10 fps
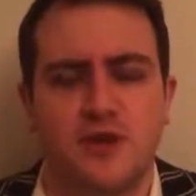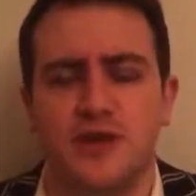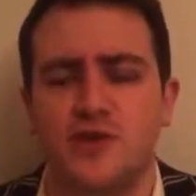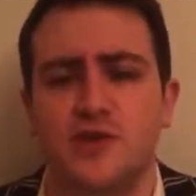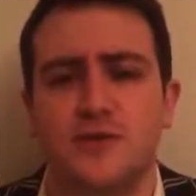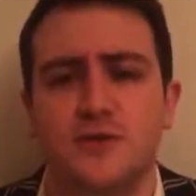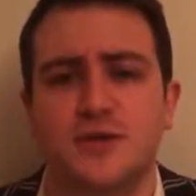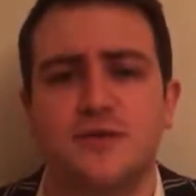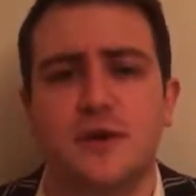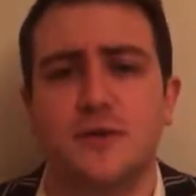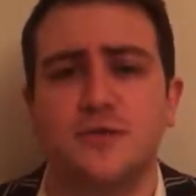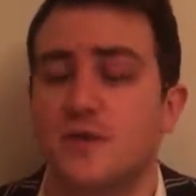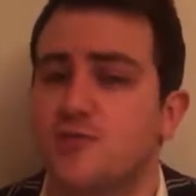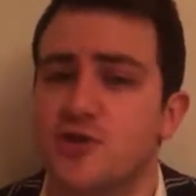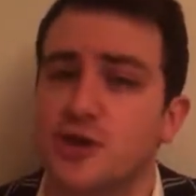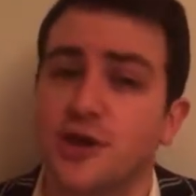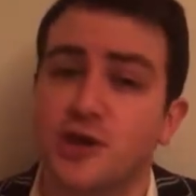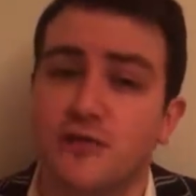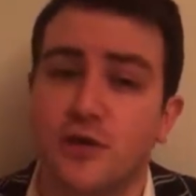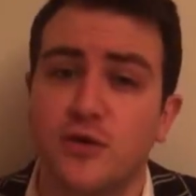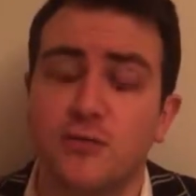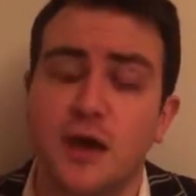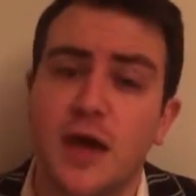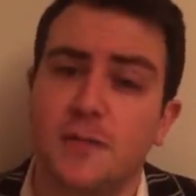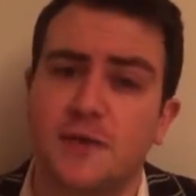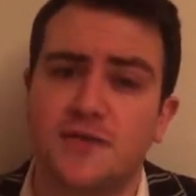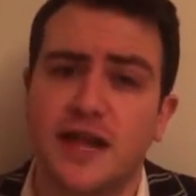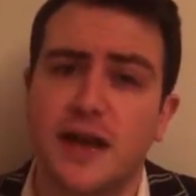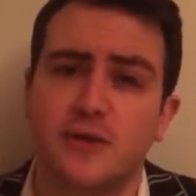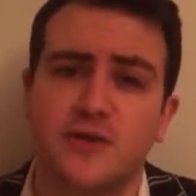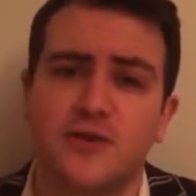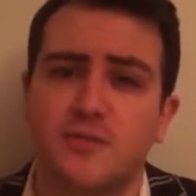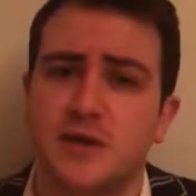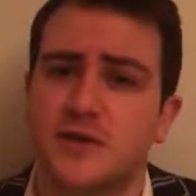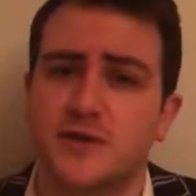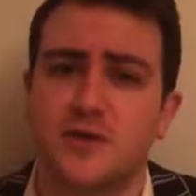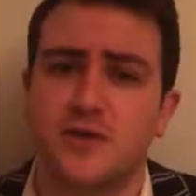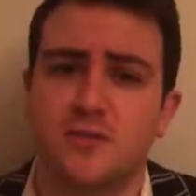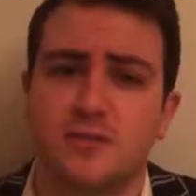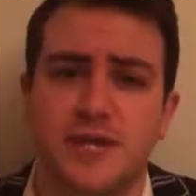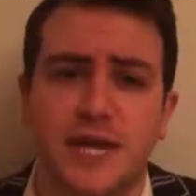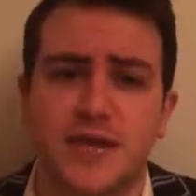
gratitude to those, appreciation of whom must now just be assumed.